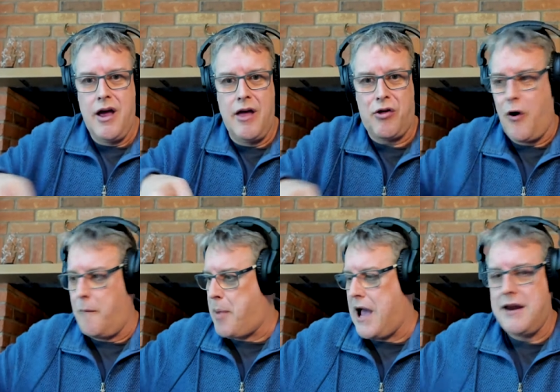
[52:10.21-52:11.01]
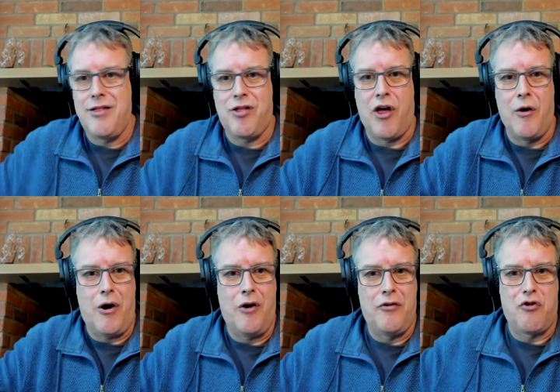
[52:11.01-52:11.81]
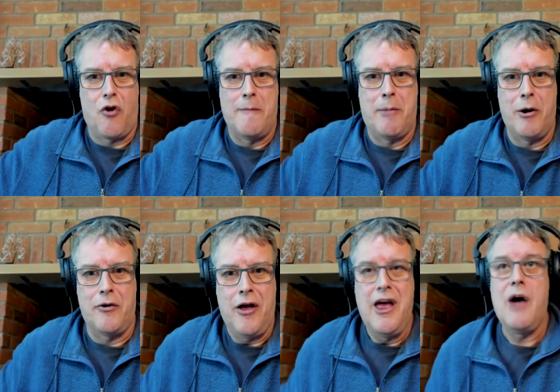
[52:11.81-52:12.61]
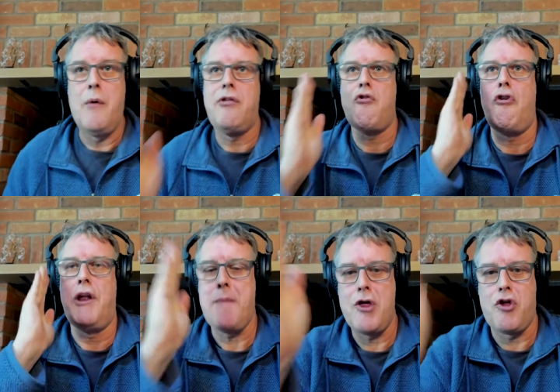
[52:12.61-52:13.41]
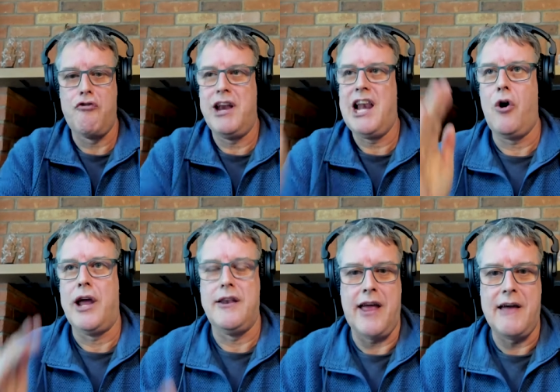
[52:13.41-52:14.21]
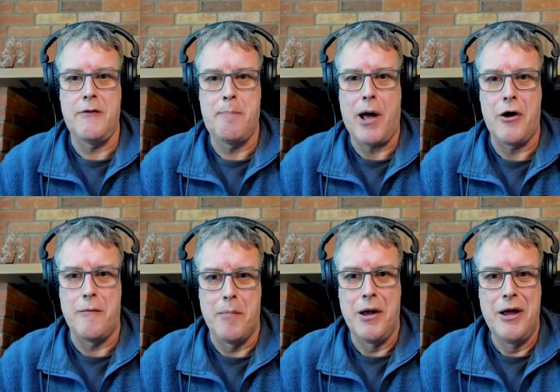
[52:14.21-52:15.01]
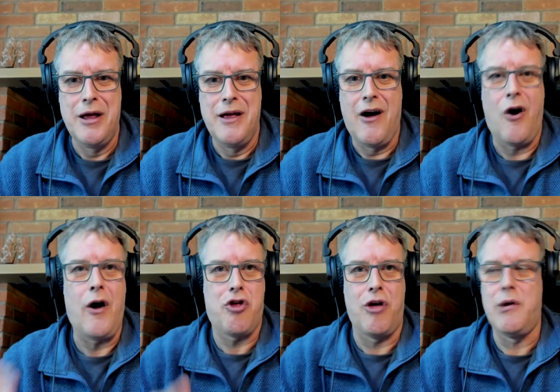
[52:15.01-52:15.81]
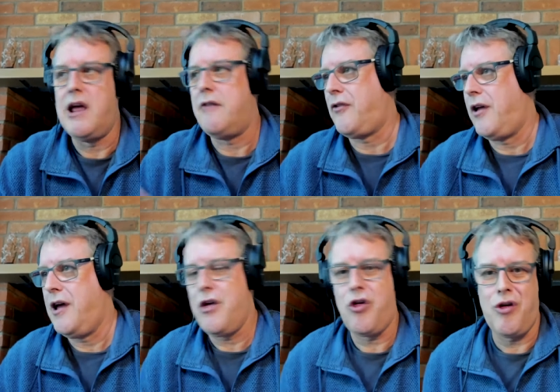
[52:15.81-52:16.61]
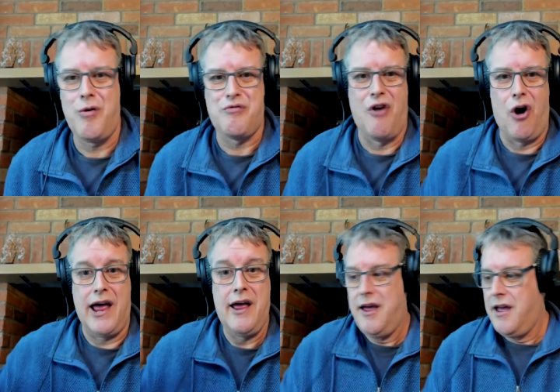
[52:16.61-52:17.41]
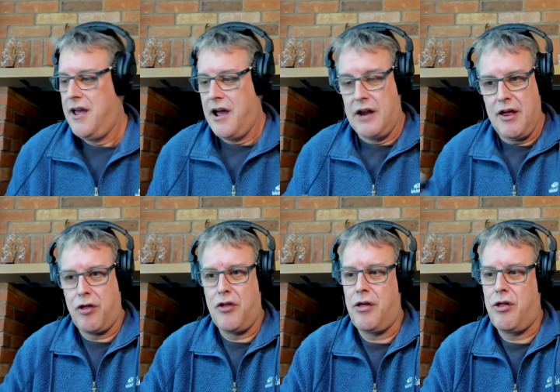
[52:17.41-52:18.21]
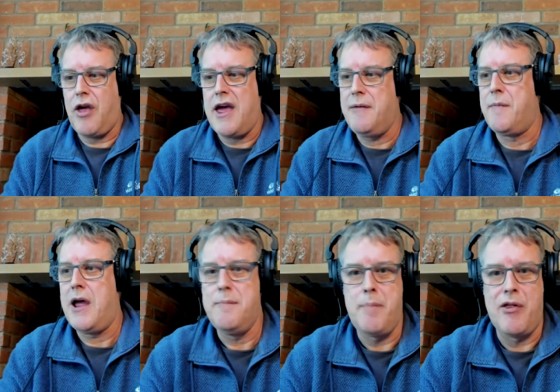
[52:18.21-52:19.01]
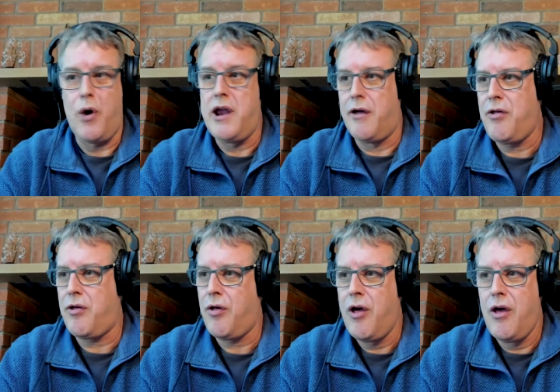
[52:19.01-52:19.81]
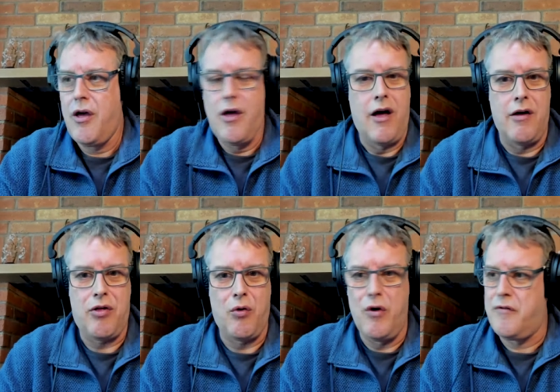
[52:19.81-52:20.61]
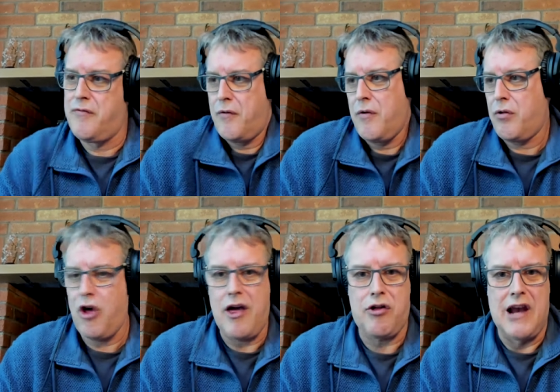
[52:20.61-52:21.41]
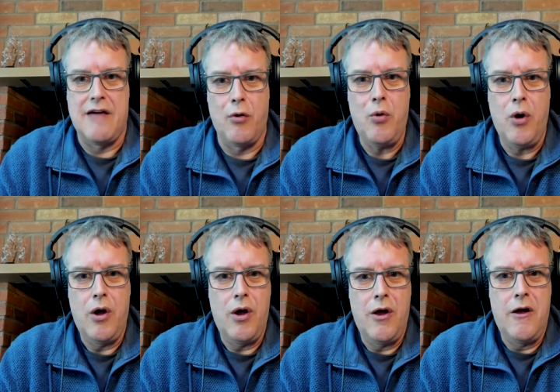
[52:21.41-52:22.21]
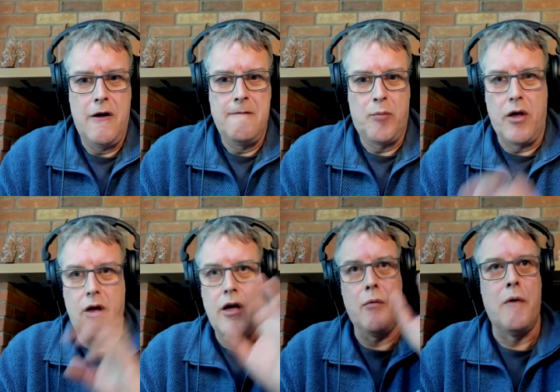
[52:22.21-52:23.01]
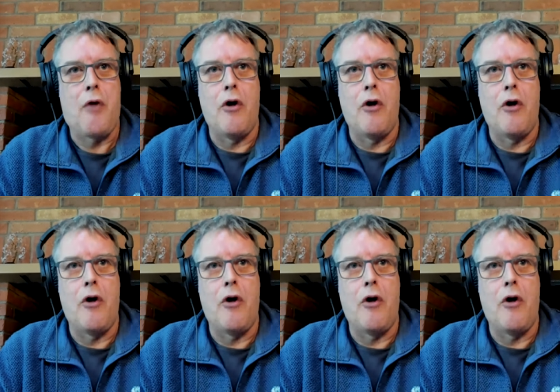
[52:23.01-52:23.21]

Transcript: It's got pan and tilt on the tripod, and we draw an imaginary line down the perm. I shoot mm. left, he shoots right. And this thing sat in, in between us at sort of chest level. We've